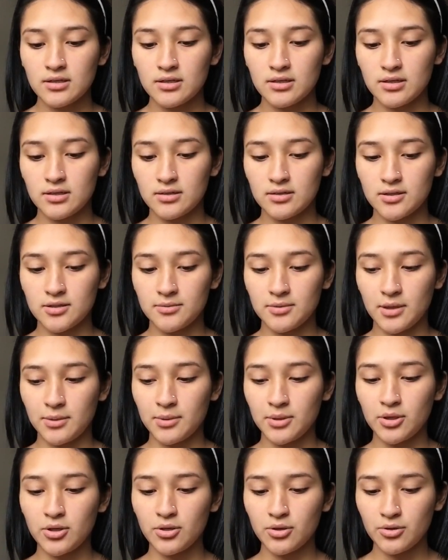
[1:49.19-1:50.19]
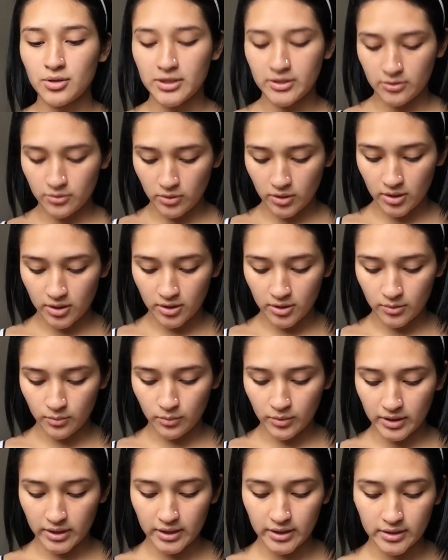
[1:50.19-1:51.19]
uh, I'm going
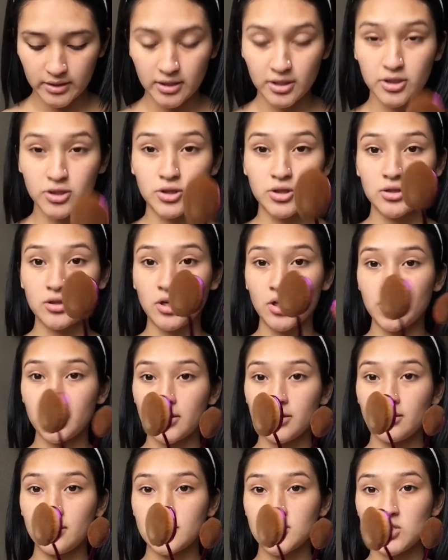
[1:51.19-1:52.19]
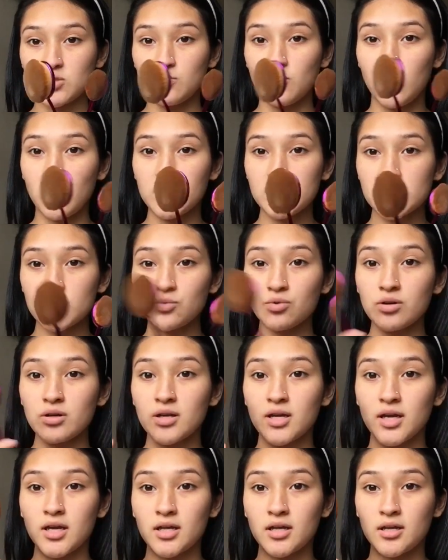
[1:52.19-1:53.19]
with the third smallest one
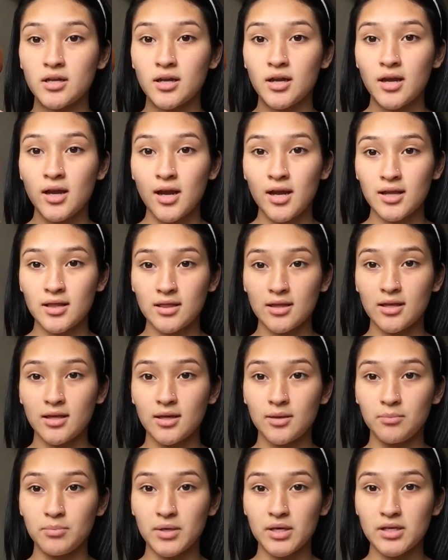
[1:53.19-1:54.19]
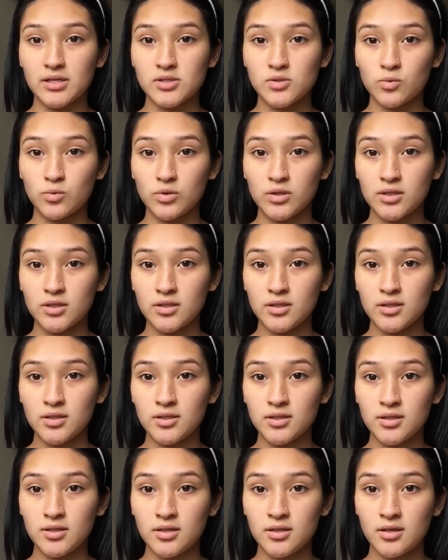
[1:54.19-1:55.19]
and the biggest one
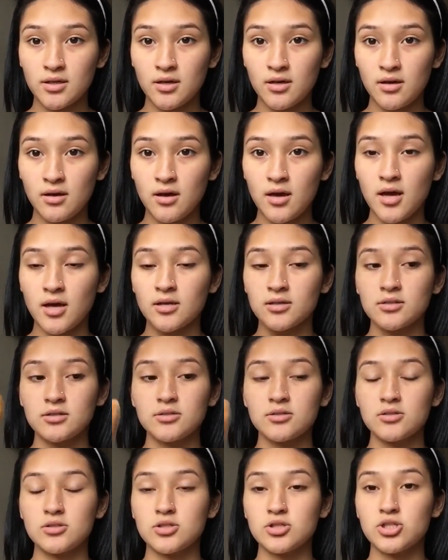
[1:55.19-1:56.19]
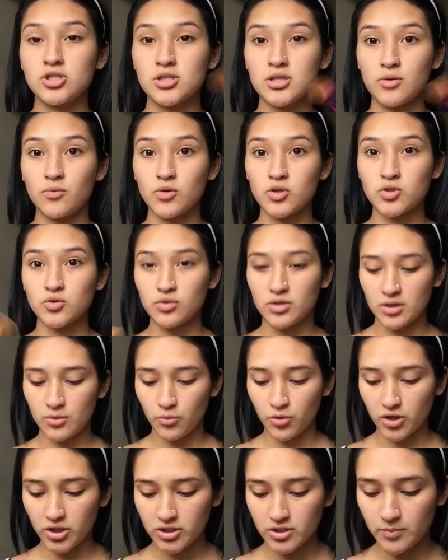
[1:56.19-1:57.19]
to see which one
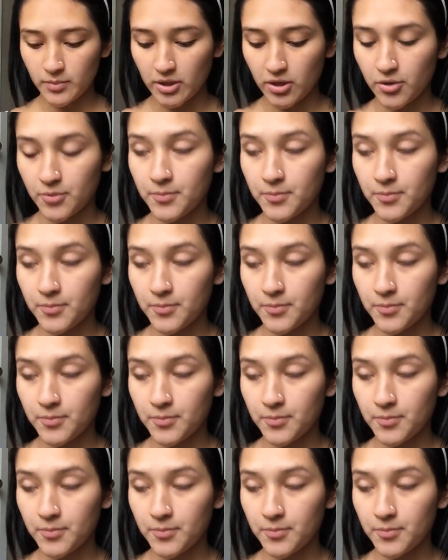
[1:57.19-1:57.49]
works better.